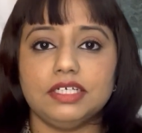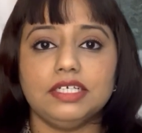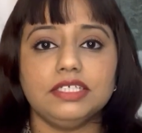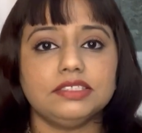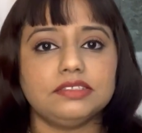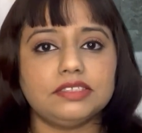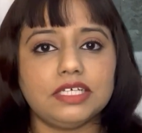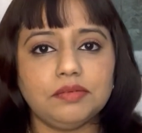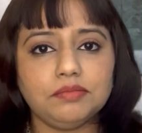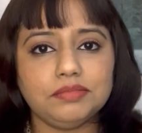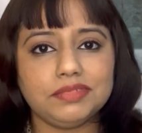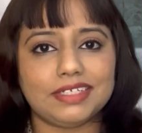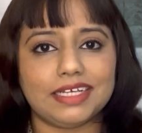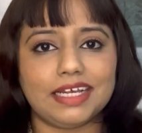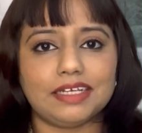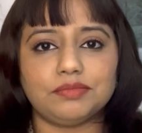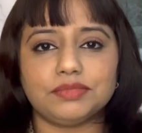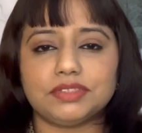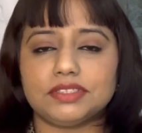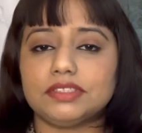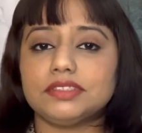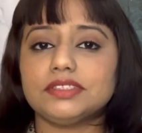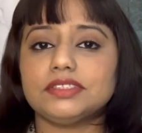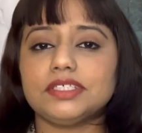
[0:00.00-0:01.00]

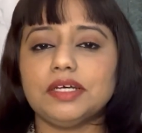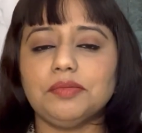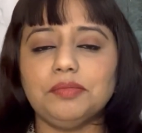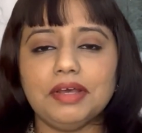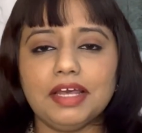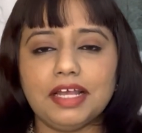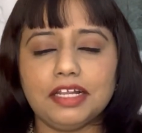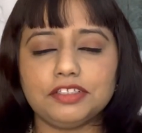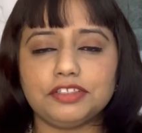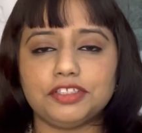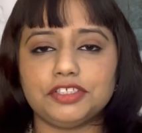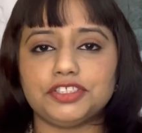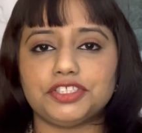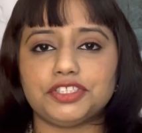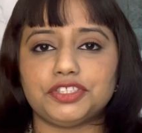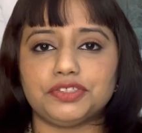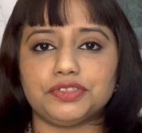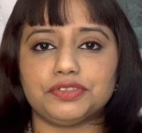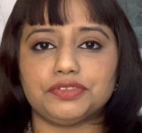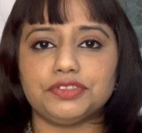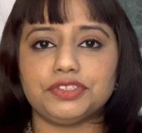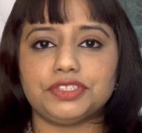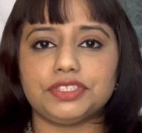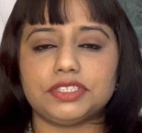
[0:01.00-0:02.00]
Sometimes some health
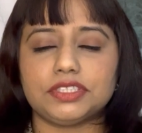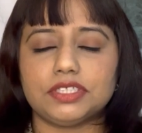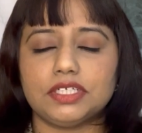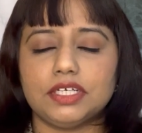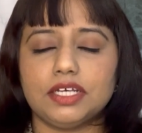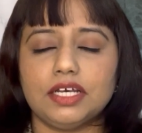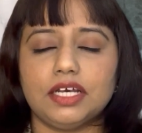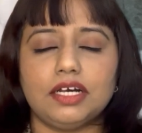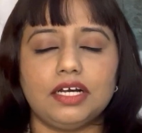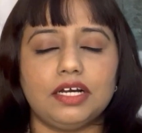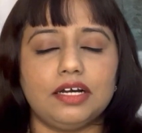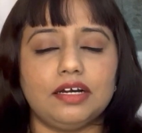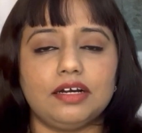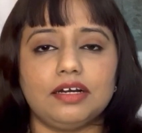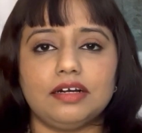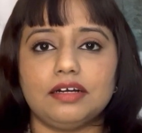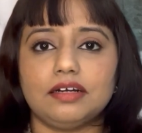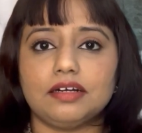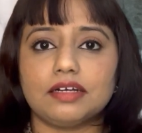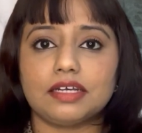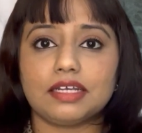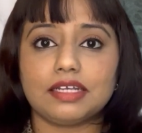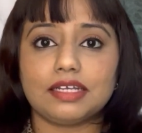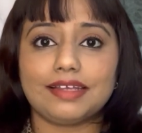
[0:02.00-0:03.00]
issues
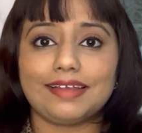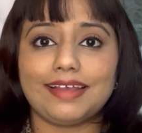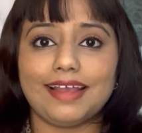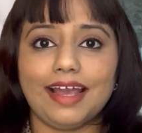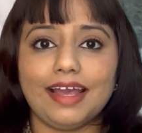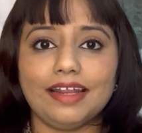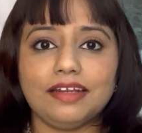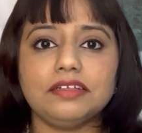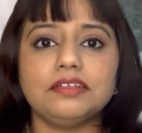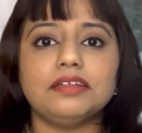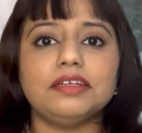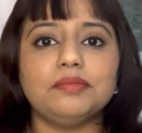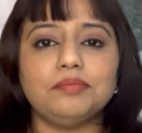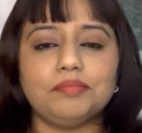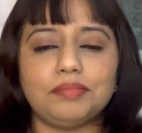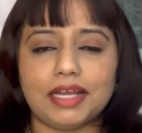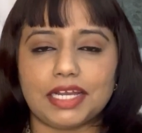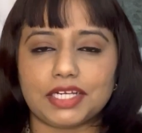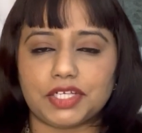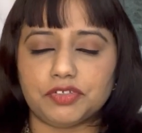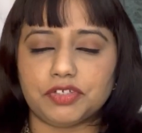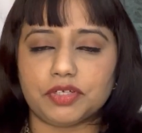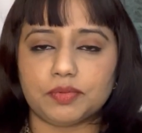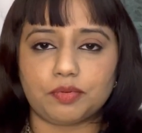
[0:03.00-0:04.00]
can
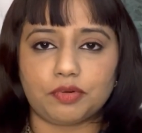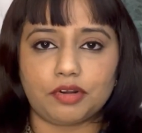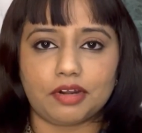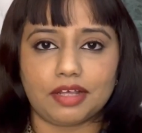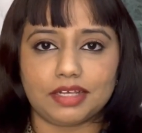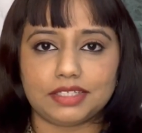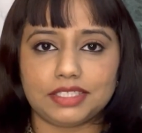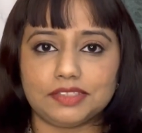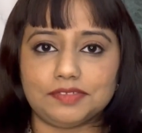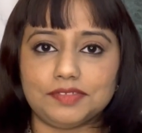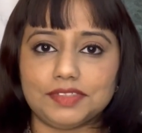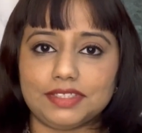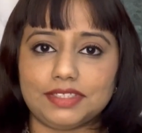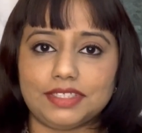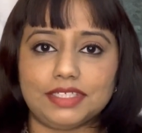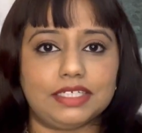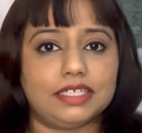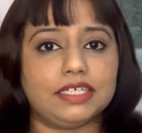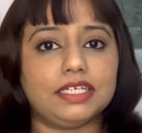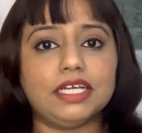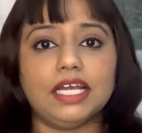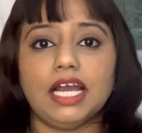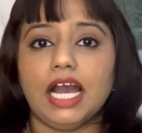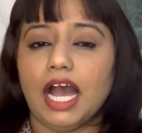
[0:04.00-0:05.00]
impact your productivity.
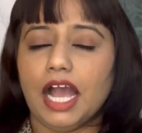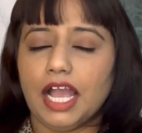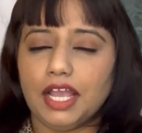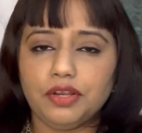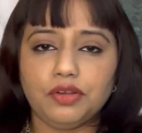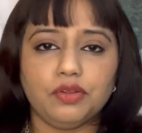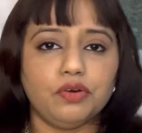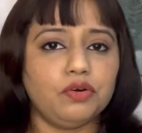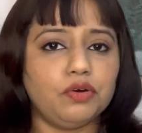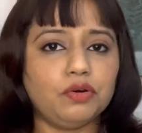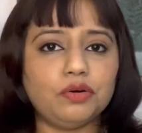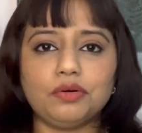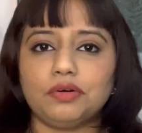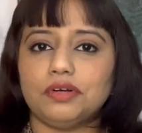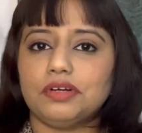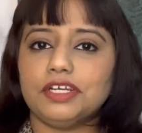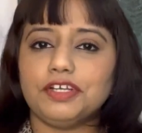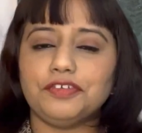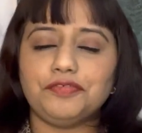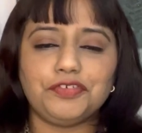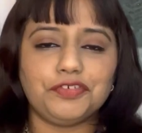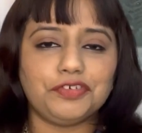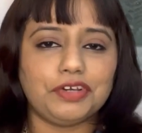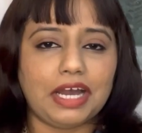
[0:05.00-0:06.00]
I know
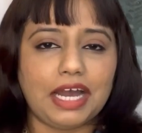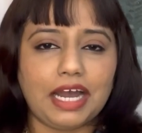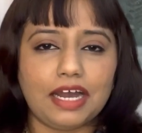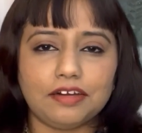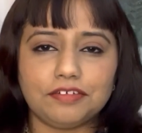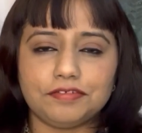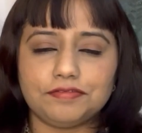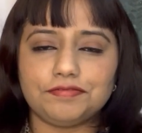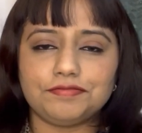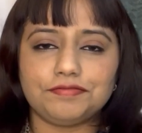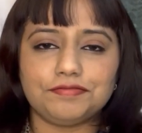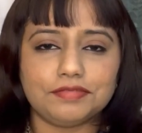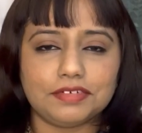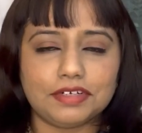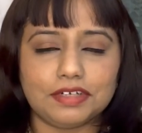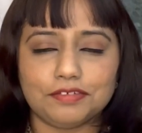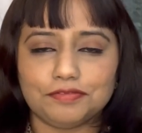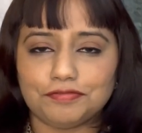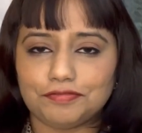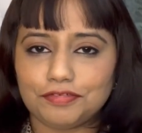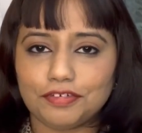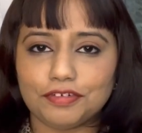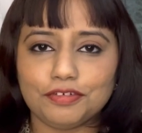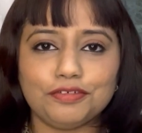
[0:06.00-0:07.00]
if you have
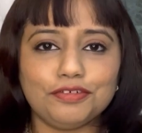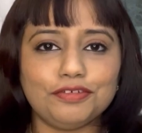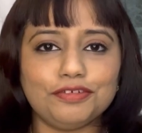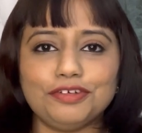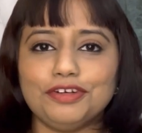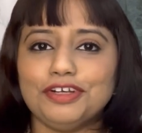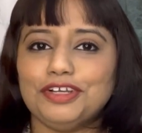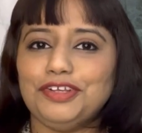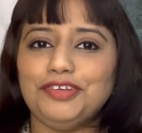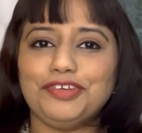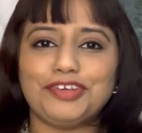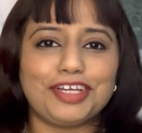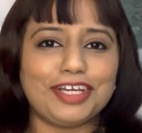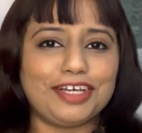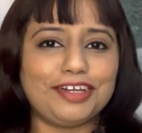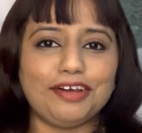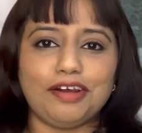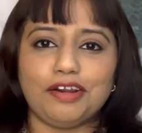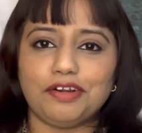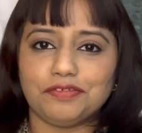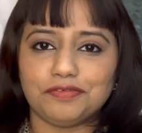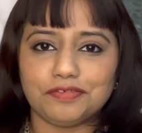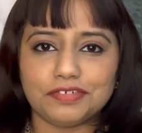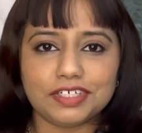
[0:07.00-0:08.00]
flu, you
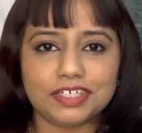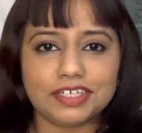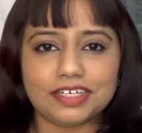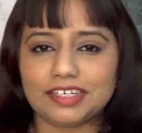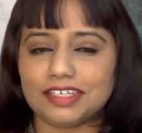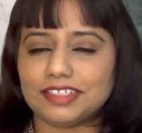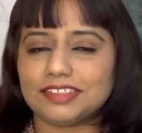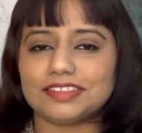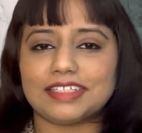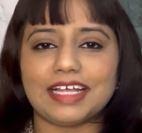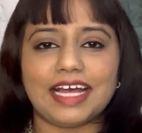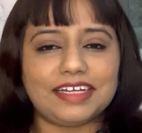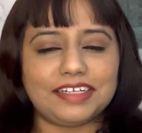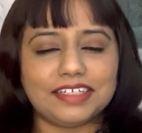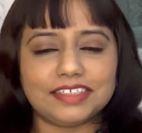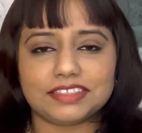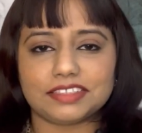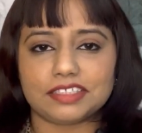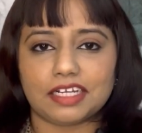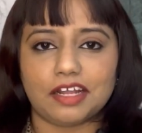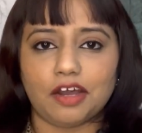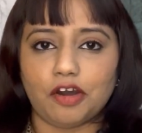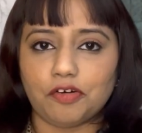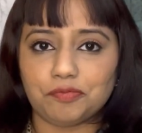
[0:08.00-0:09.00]
cannot work. That
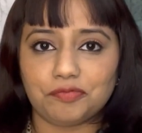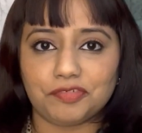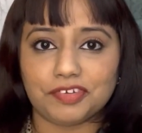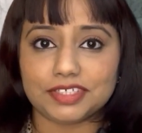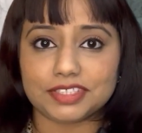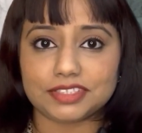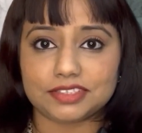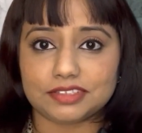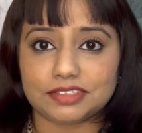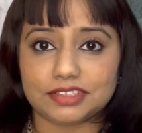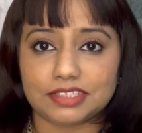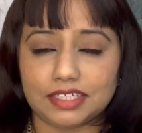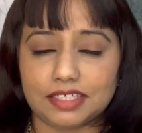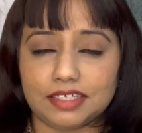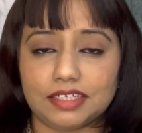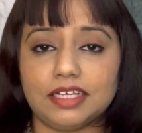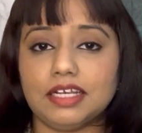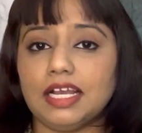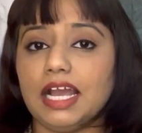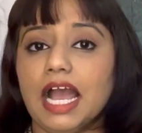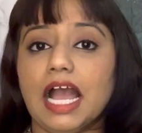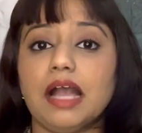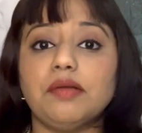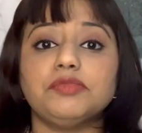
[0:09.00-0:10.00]
is an obvious thing.
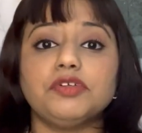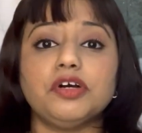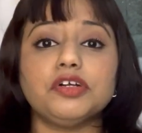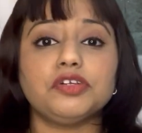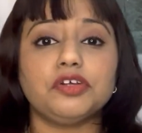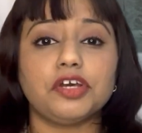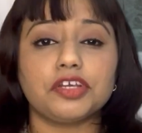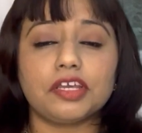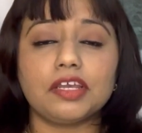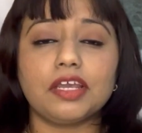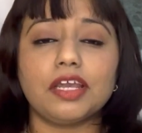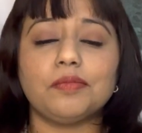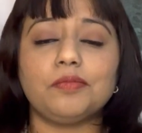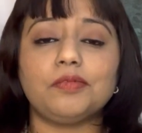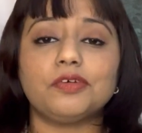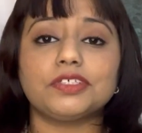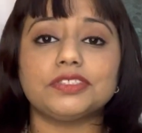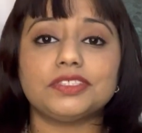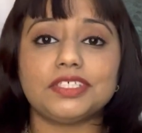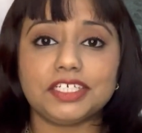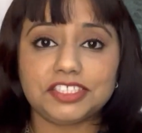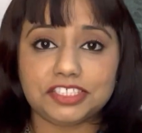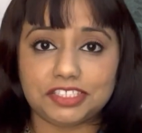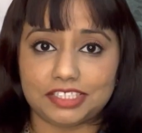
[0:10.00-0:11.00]
I'm not talking about
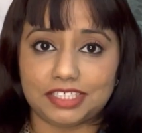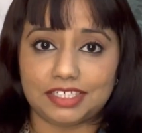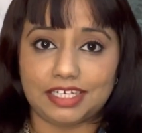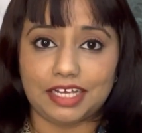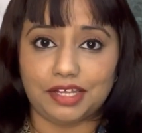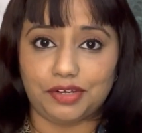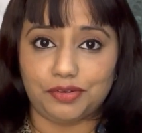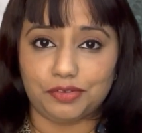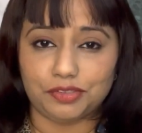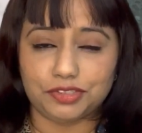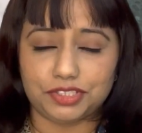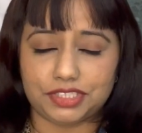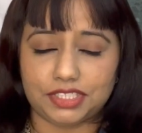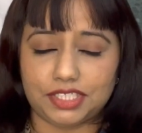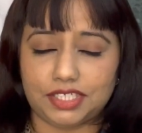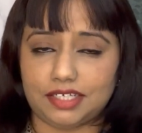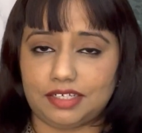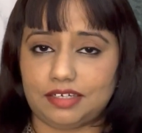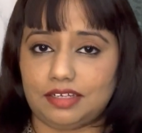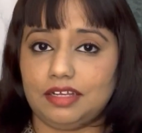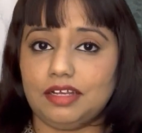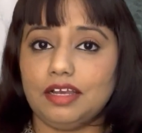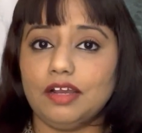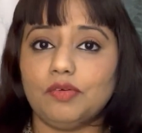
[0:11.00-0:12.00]
such scenarios here.
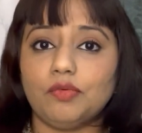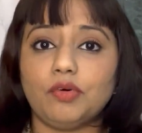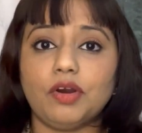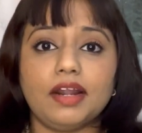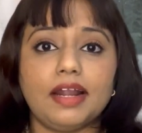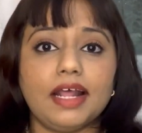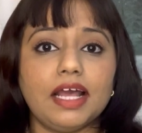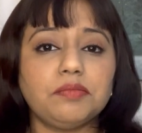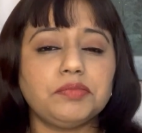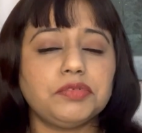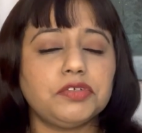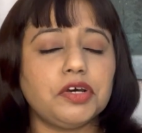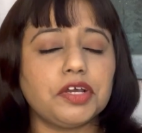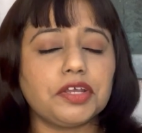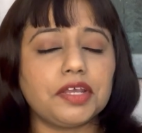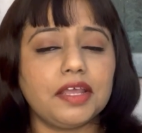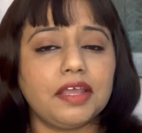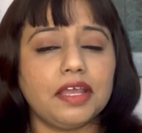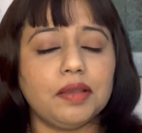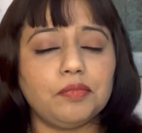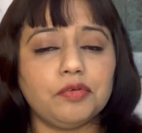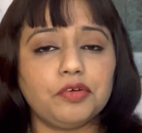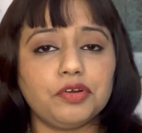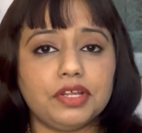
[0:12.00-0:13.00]
What I'm
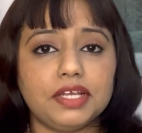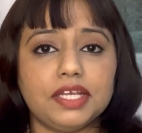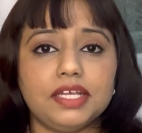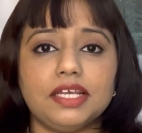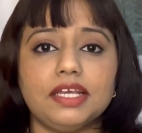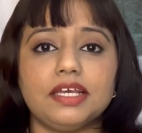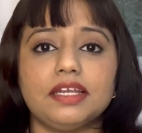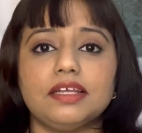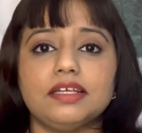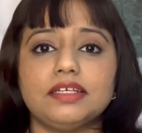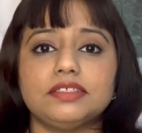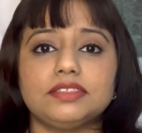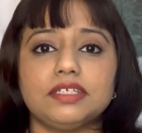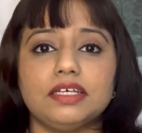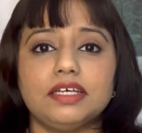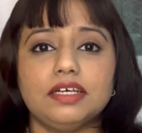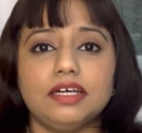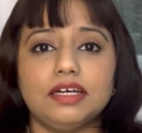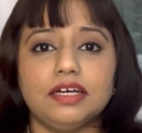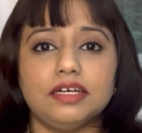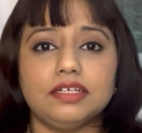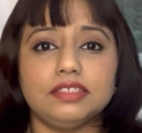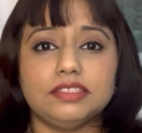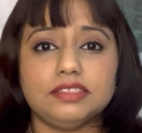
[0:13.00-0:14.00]
talking about here is
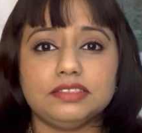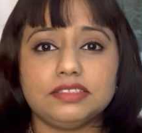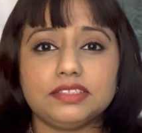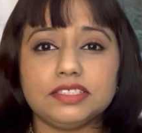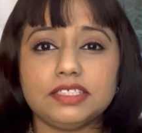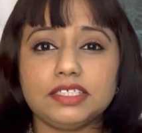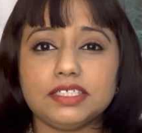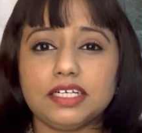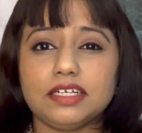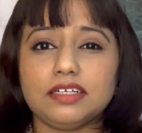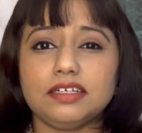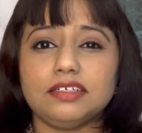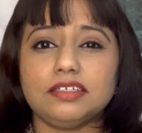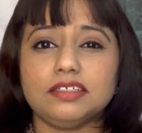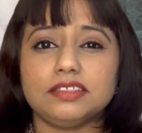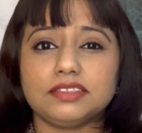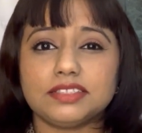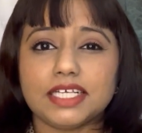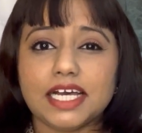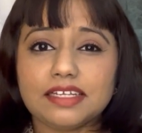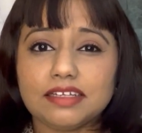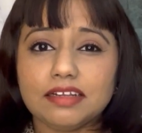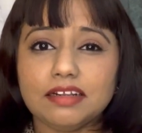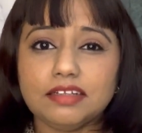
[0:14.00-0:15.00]
certain
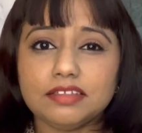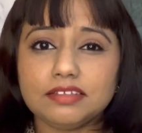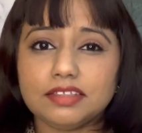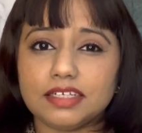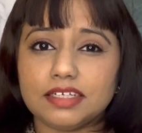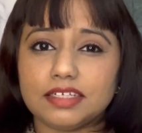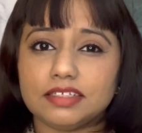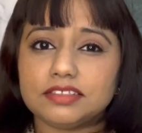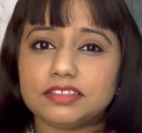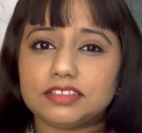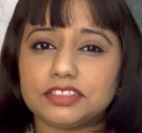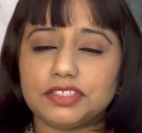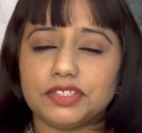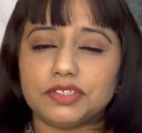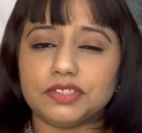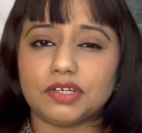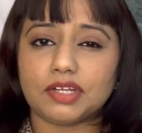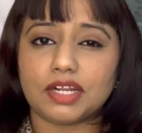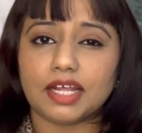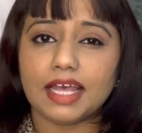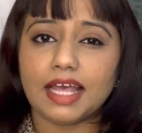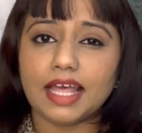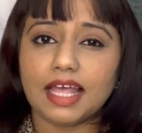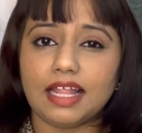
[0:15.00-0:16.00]
subtle things in your
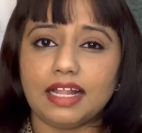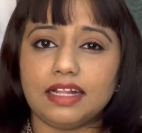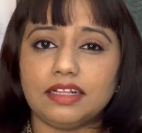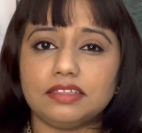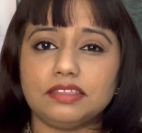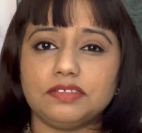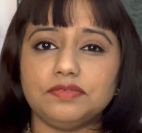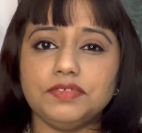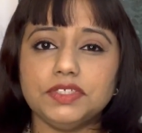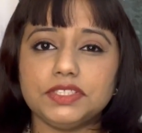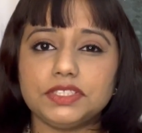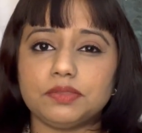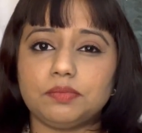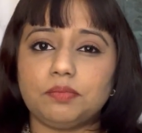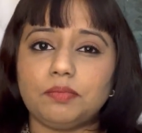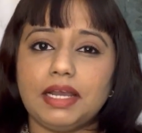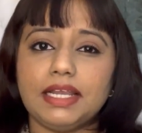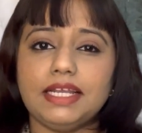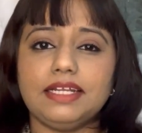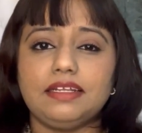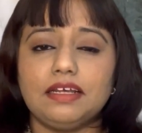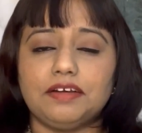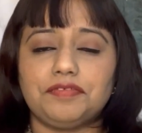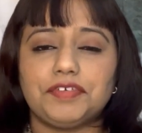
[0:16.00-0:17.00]
health which
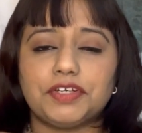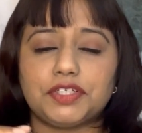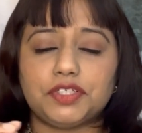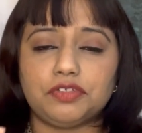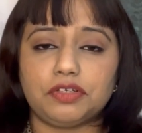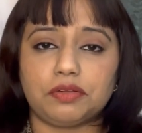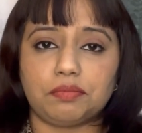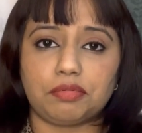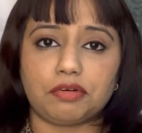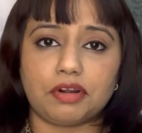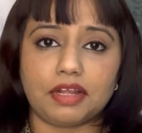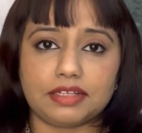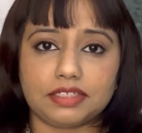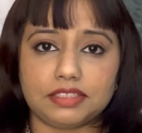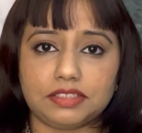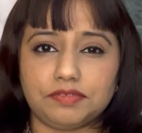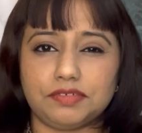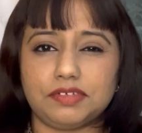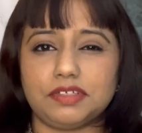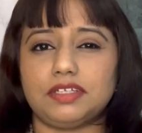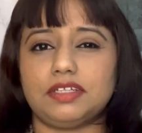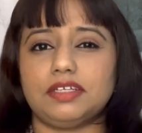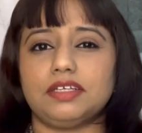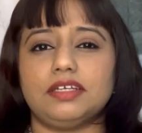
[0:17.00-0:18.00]
might affect your
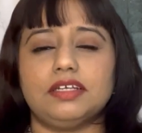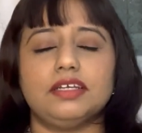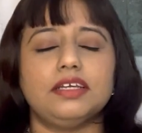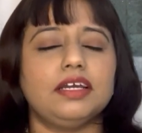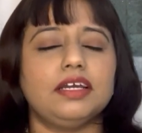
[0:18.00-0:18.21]
productivity.